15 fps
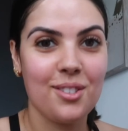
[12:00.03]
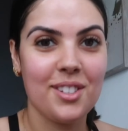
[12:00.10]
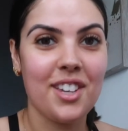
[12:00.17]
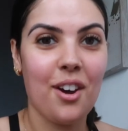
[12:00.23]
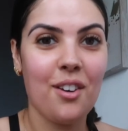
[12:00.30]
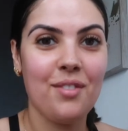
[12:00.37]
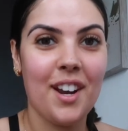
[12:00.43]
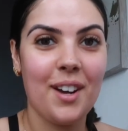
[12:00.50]
it's
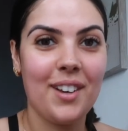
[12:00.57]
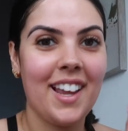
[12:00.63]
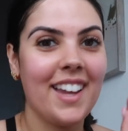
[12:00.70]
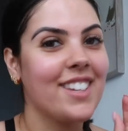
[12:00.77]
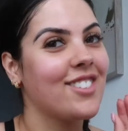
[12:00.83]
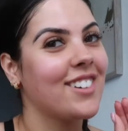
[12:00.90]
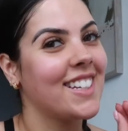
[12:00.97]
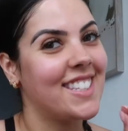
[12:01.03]
half an hour
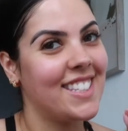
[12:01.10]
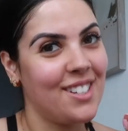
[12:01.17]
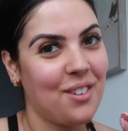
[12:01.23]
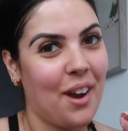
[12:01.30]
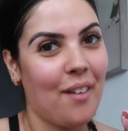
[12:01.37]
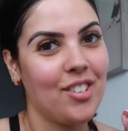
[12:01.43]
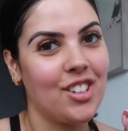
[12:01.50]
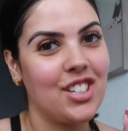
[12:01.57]
later and I still
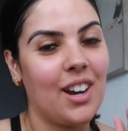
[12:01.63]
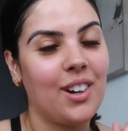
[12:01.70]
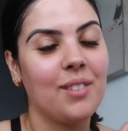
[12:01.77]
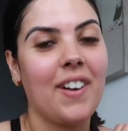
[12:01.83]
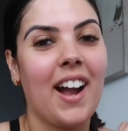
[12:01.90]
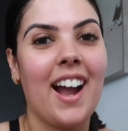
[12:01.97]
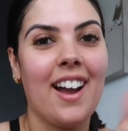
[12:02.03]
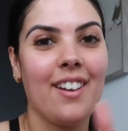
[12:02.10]
haven't showered,
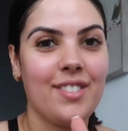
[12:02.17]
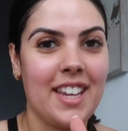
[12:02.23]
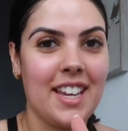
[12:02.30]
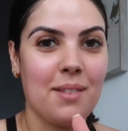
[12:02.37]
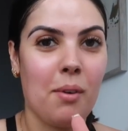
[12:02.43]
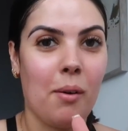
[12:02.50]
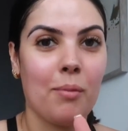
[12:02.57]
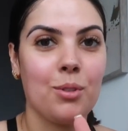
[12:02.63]
but I have
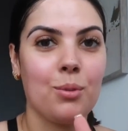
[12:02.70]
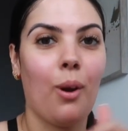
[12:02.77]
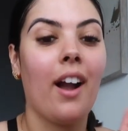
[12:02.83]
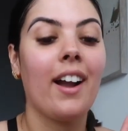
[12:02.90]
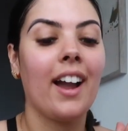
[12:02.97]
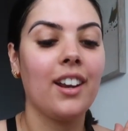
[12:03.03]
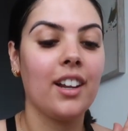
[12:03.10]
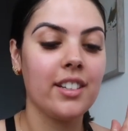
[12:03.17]
taken my mum to
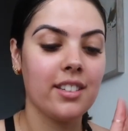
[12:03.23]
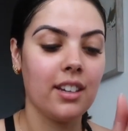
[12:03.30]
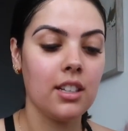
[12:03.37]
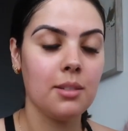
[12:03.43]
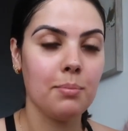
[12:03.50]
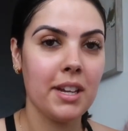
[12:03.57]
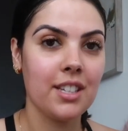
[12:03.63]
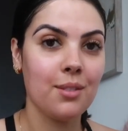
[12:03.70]
work, and I decided
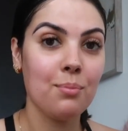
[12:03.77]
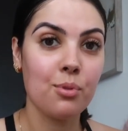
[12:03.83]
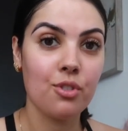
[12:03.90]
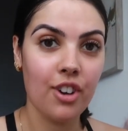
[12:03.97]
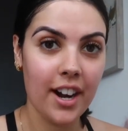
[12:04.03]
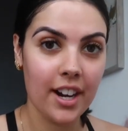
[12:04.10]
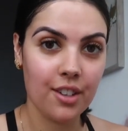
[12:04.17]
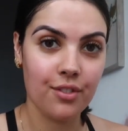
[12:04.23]
to make some
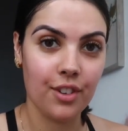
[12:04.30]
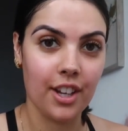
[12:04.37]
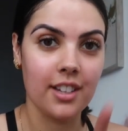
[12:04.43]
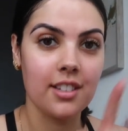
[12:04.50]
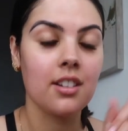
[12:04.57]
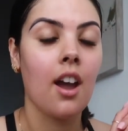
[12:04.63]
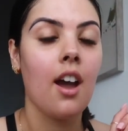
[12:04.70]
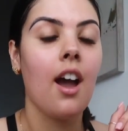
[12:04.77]

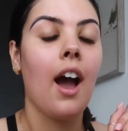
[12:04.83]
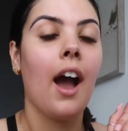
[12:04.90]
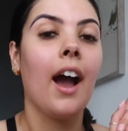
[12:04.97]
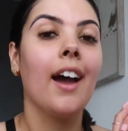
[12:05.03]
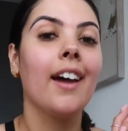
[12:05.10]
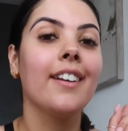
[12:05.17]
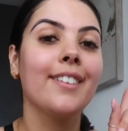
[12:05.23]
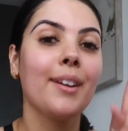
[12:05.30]
breakfast,
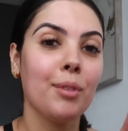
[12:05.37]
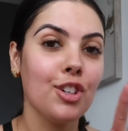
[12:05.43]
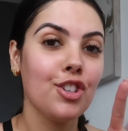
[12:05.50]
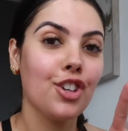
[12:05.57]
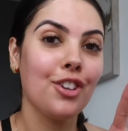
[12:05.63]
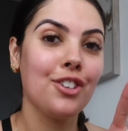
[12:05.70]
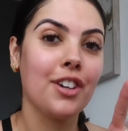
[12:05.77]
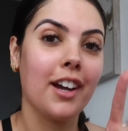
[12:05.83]
and I'm gonna
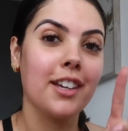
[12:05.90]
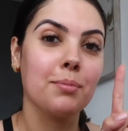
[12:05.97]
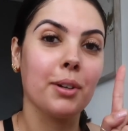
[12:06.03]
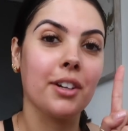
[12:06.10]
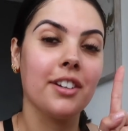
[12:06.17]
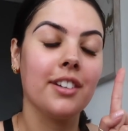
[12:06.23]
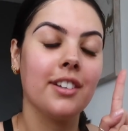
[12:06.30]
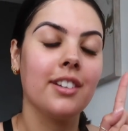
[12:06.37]
show you guys,
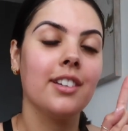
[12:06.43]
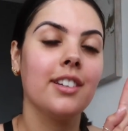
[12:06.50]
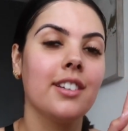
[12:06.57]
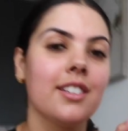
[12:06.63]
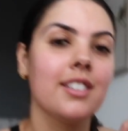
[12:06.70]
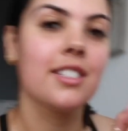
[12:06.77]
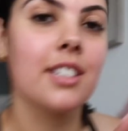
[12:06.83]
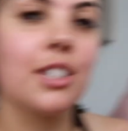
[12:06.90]
because